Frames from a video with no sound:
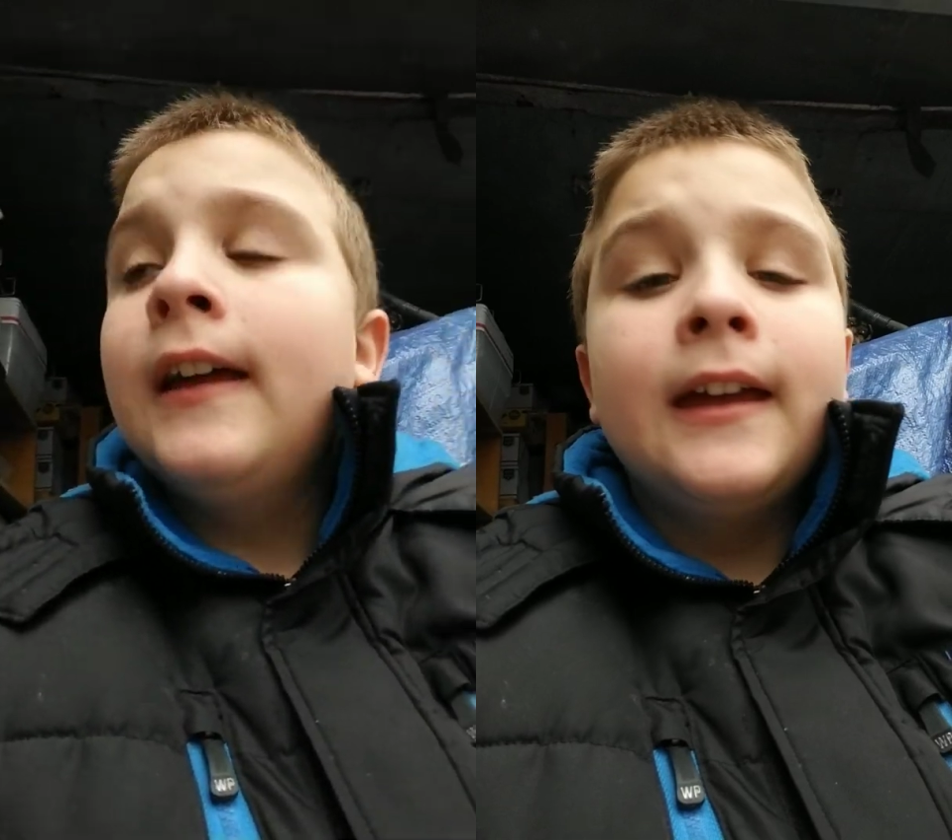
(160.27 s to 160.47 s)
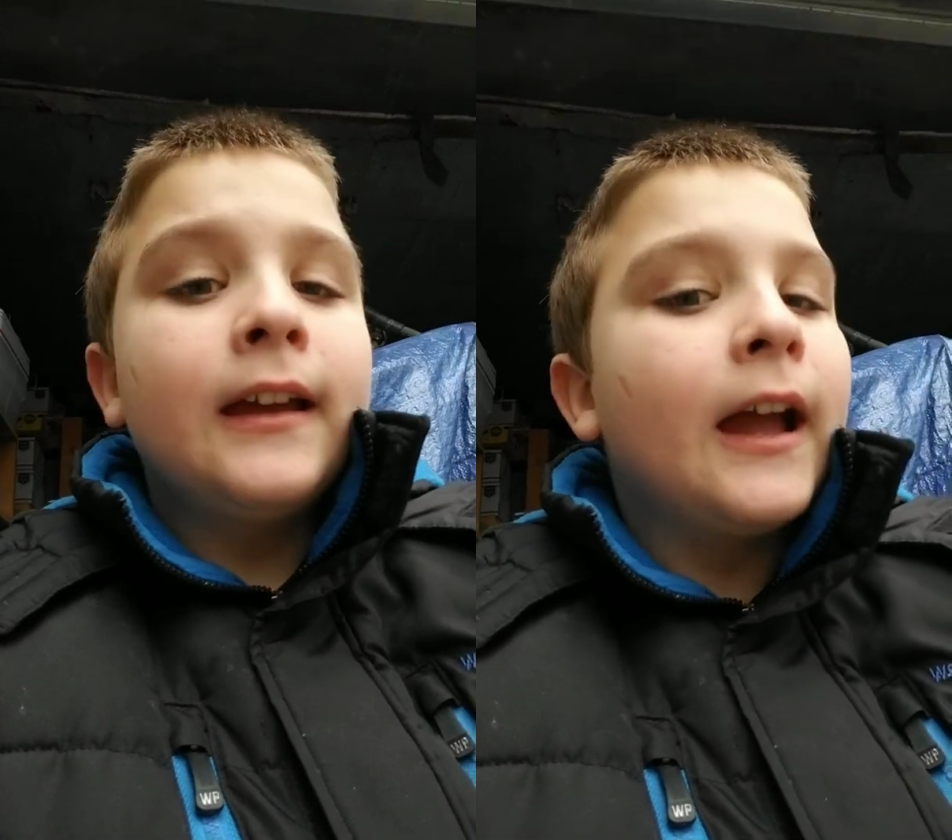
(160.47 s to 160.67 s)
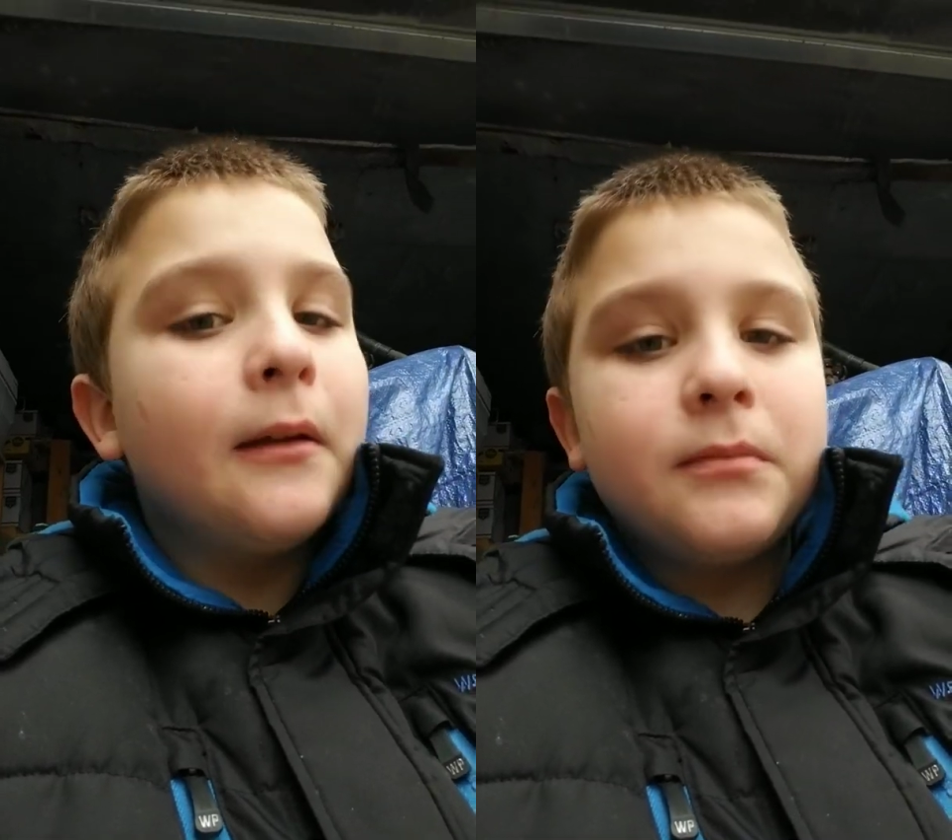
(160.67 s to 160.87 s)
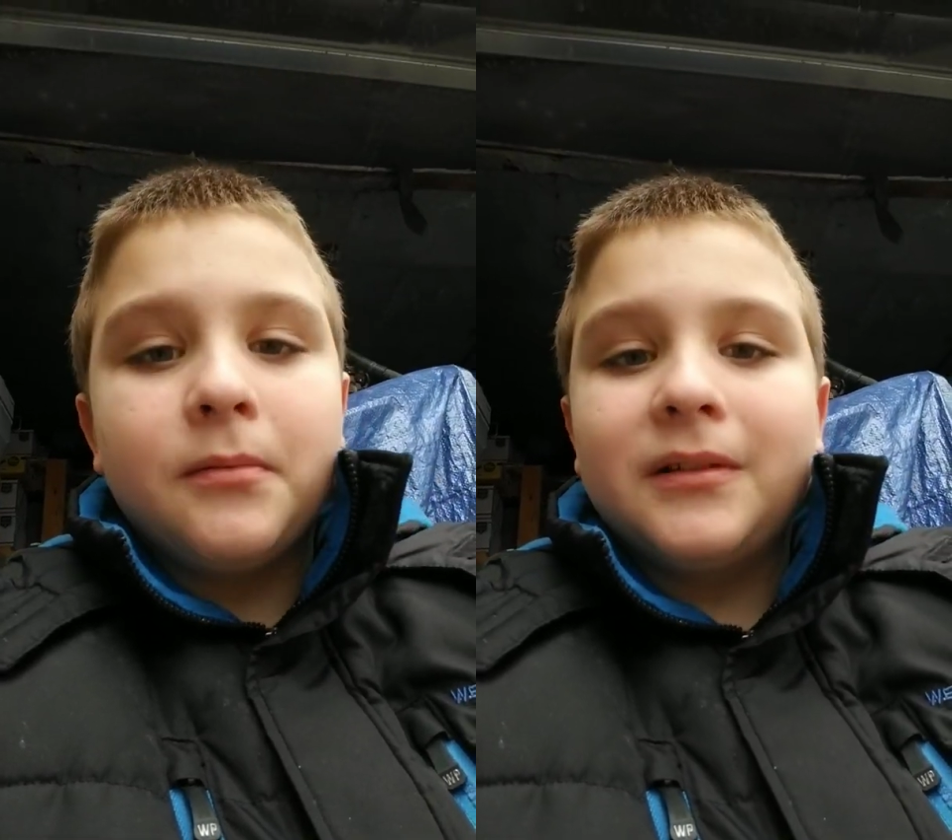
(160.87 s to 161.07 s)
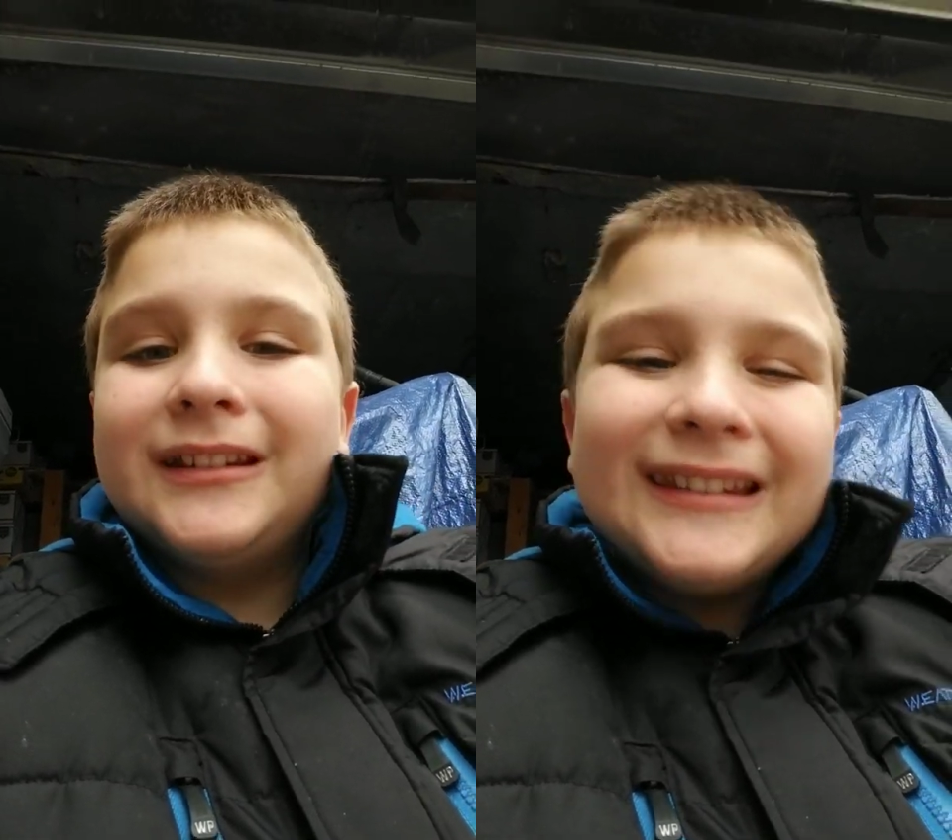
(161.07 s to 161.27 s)
kept them
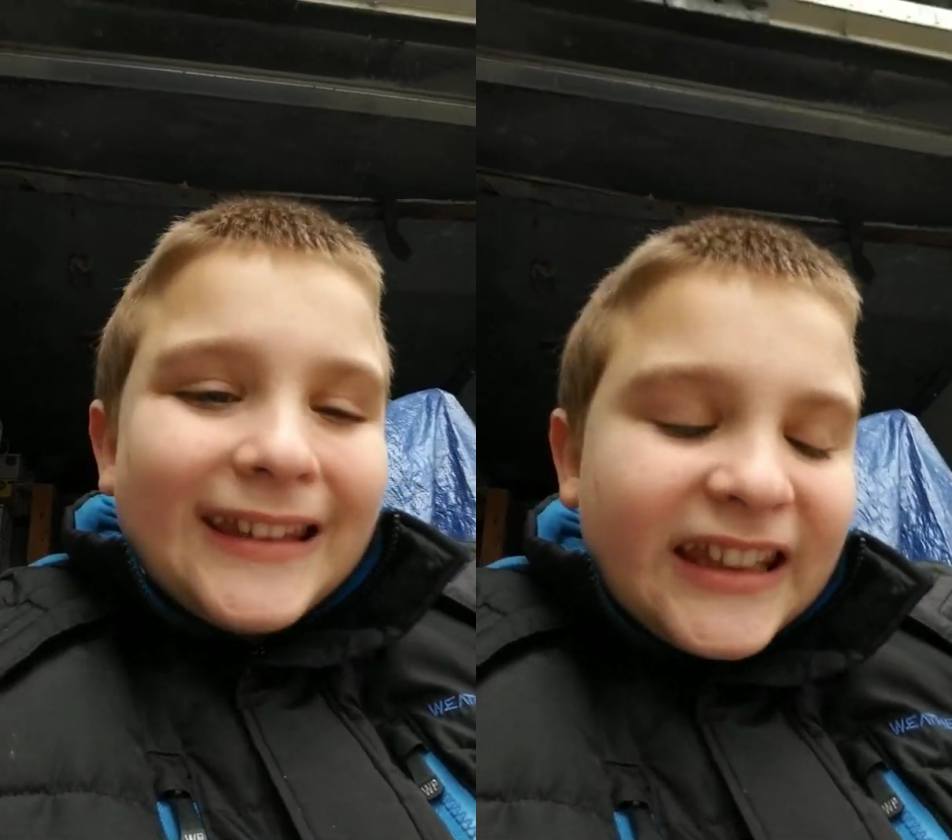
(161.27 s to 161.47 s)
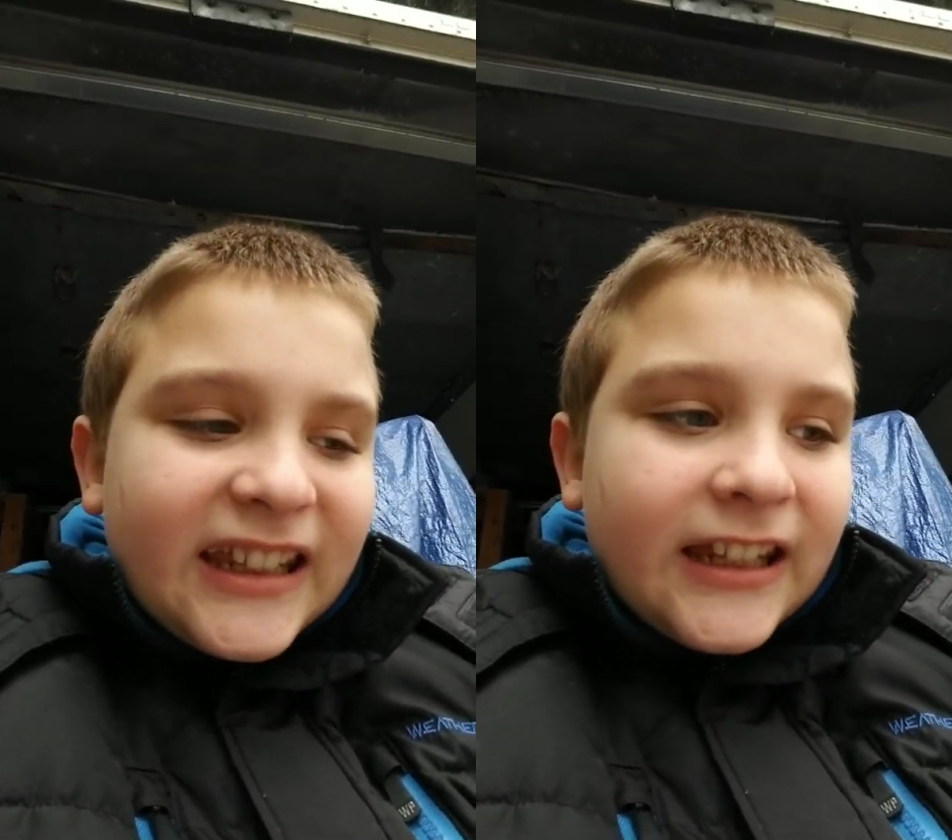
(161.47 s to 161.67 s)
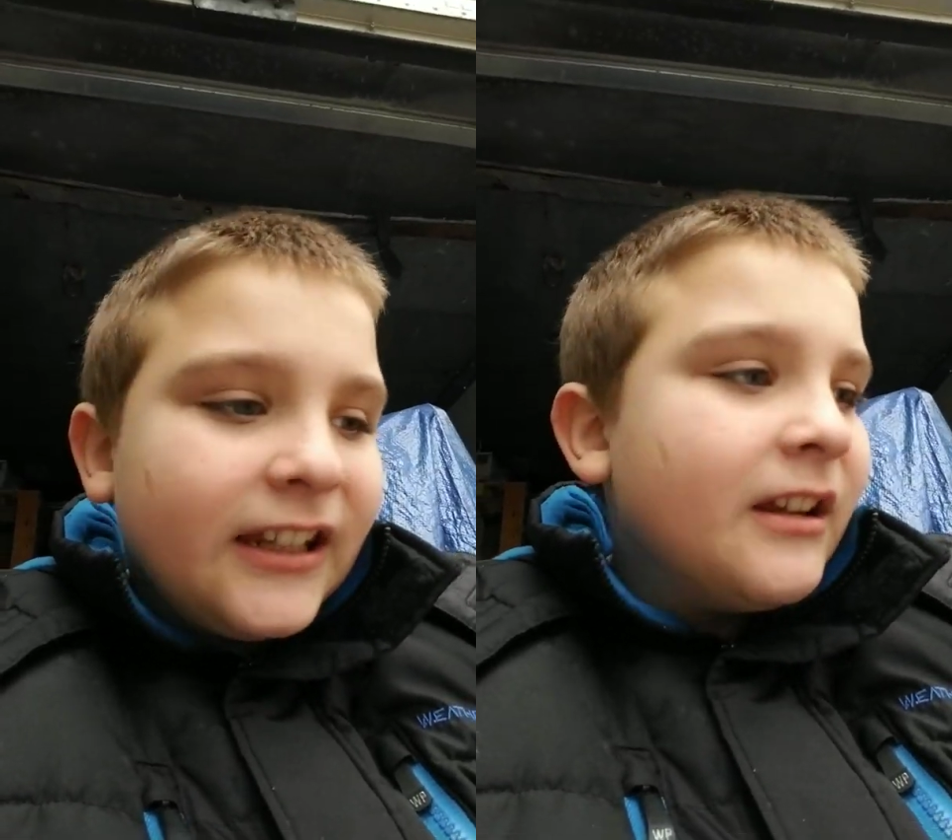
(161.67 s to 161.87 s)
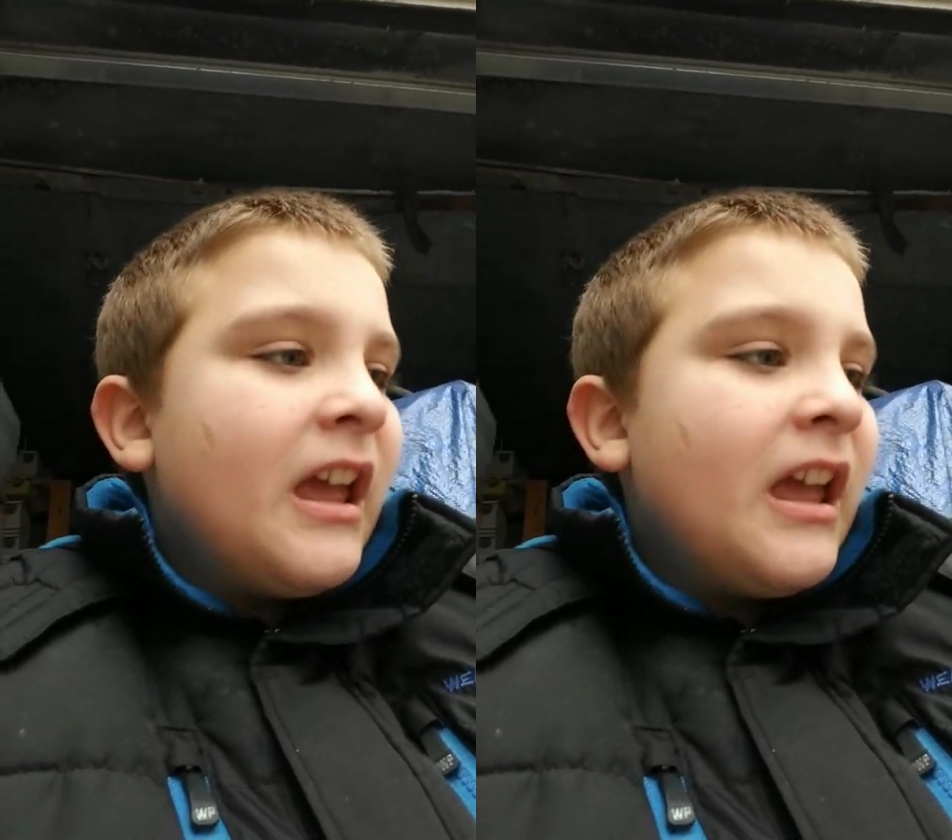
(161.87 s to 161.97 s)
clean.